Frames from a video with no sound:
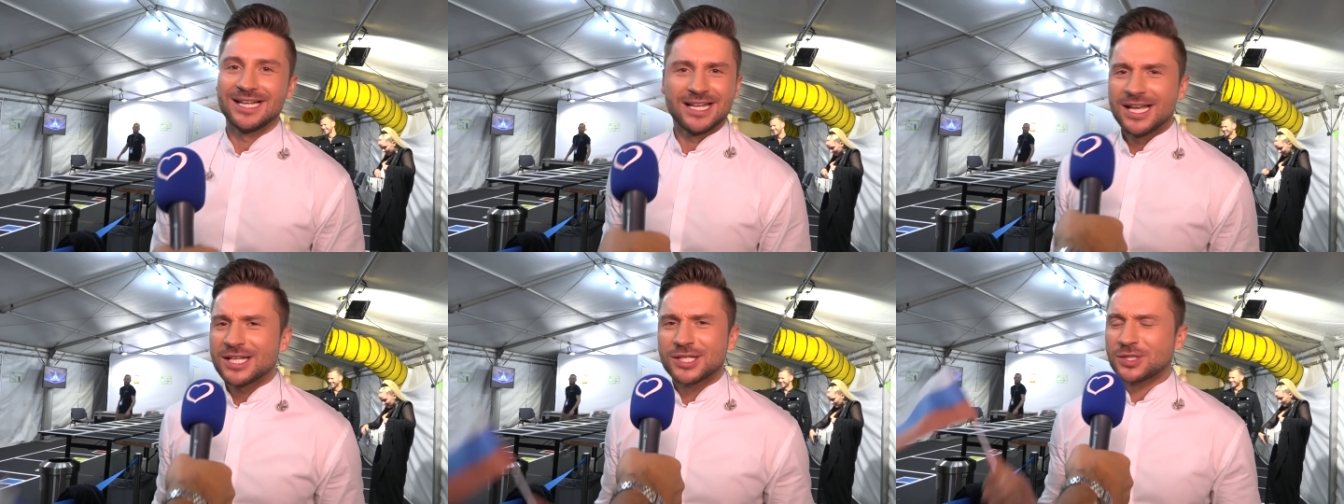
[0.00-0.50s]
Tell
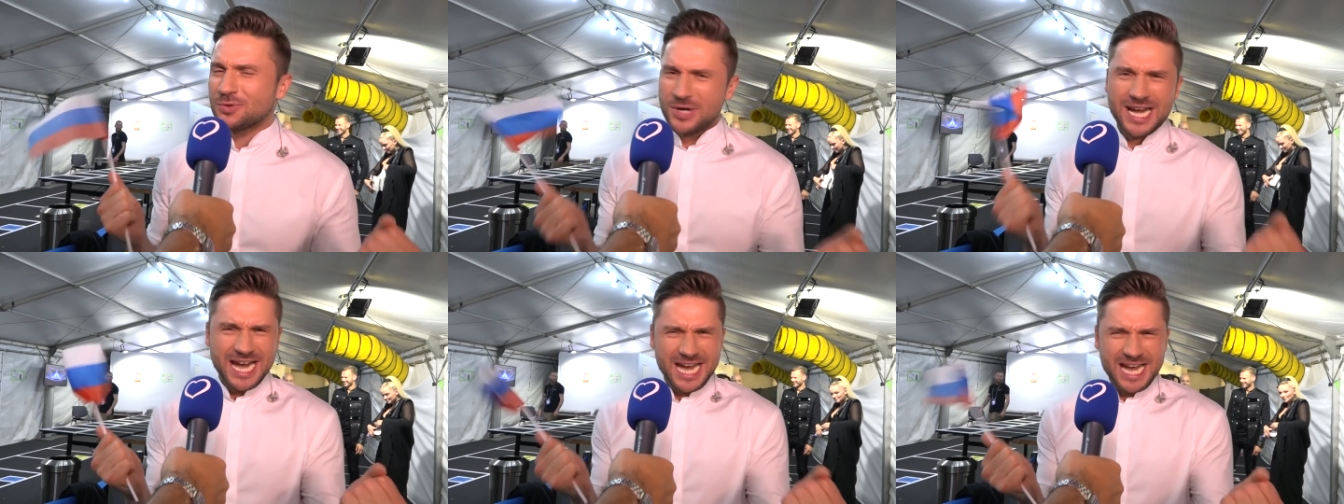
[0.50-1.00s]
us.
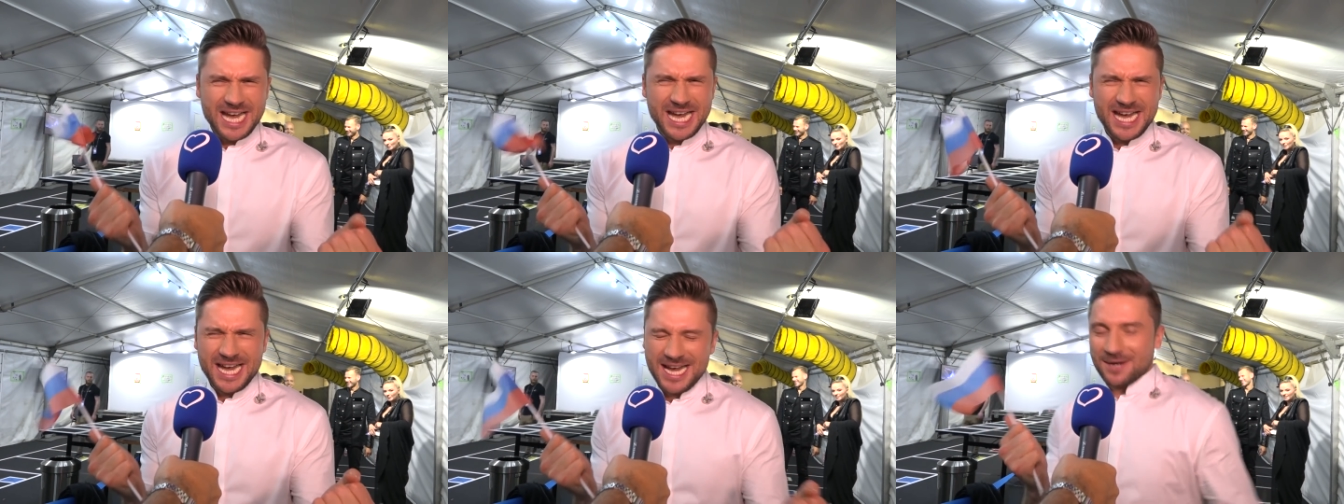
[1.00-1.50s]

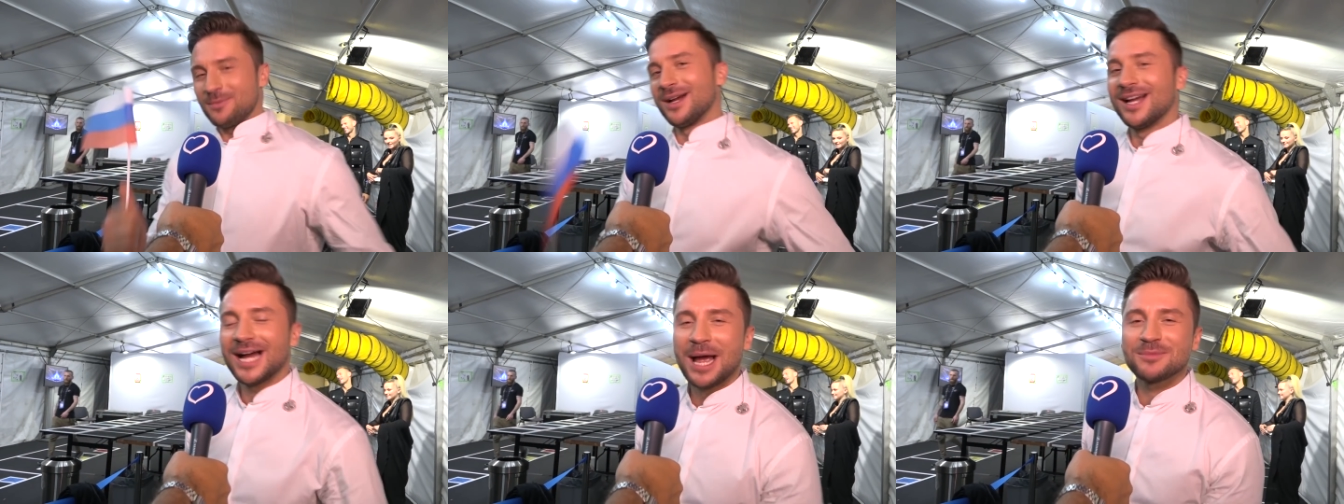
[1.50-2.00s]
Scream!
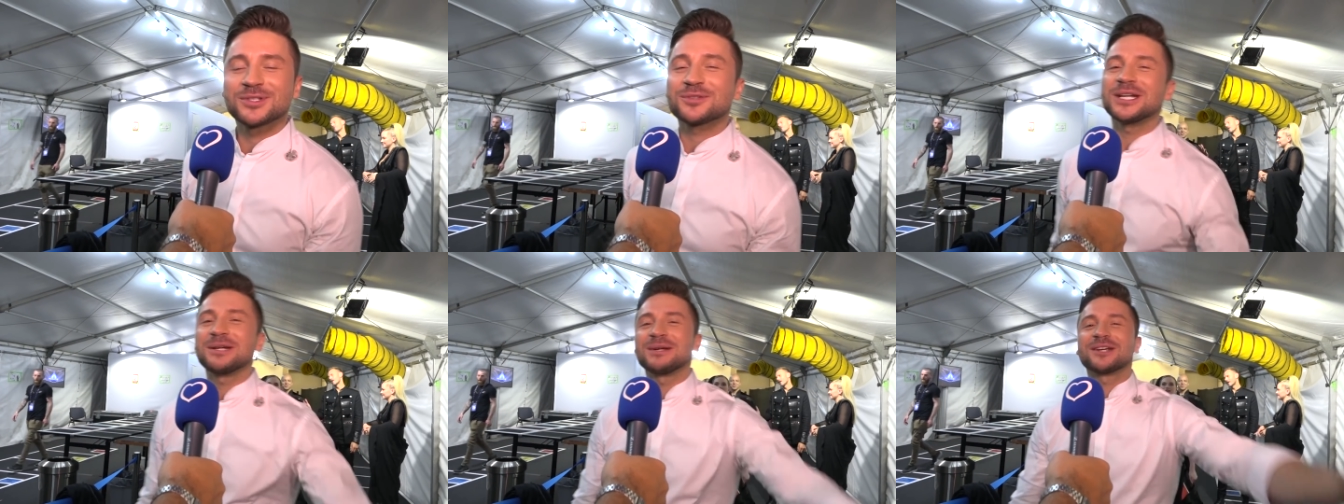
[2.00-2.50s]
I'm
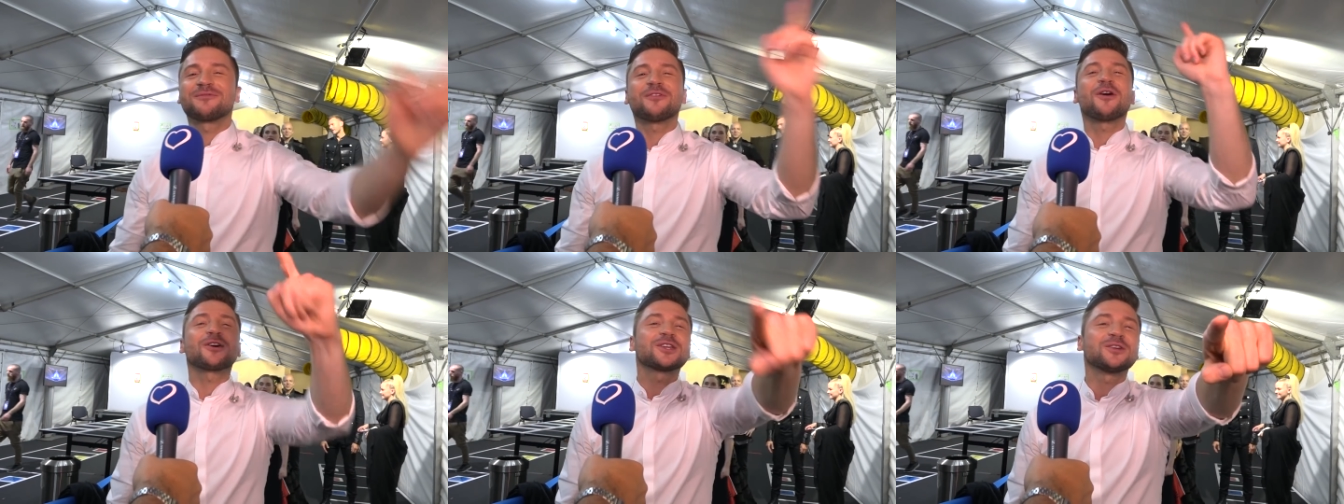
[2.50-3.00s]
screaming
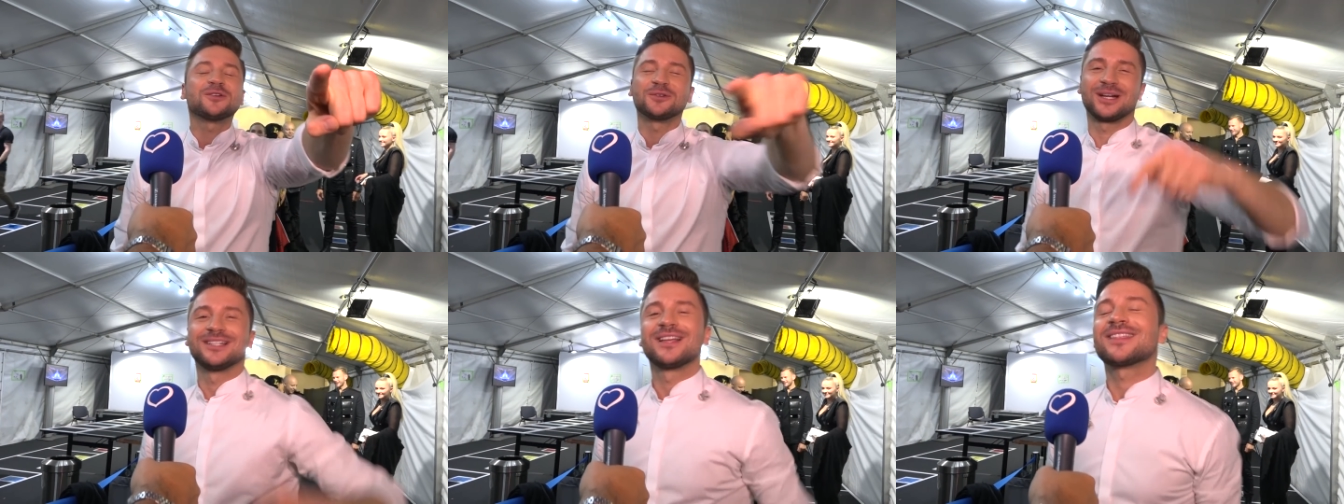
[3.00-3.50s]
for you.
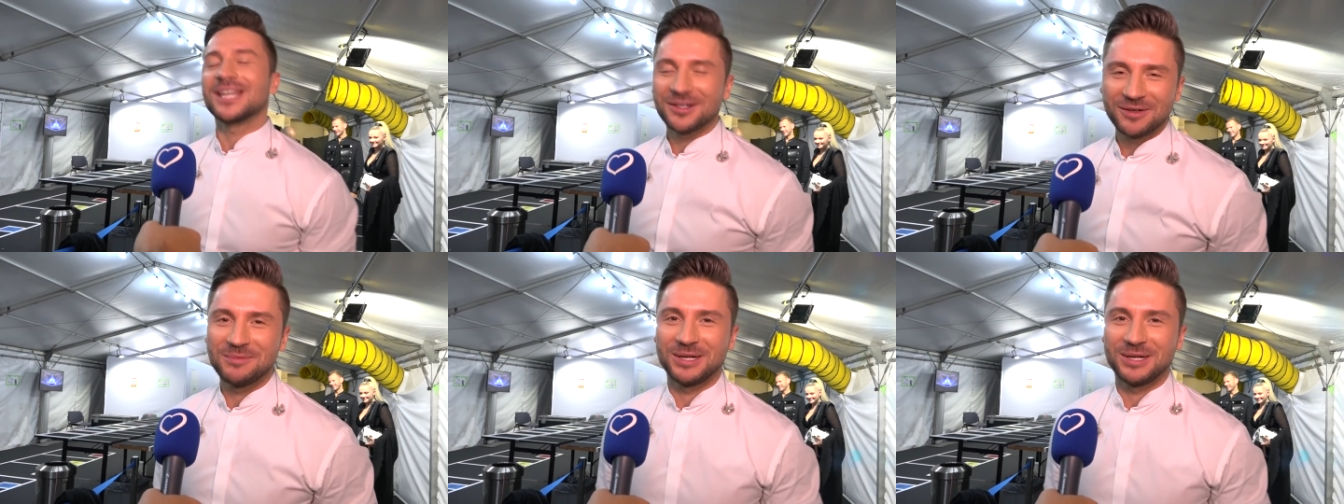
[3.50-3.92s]
Thank you very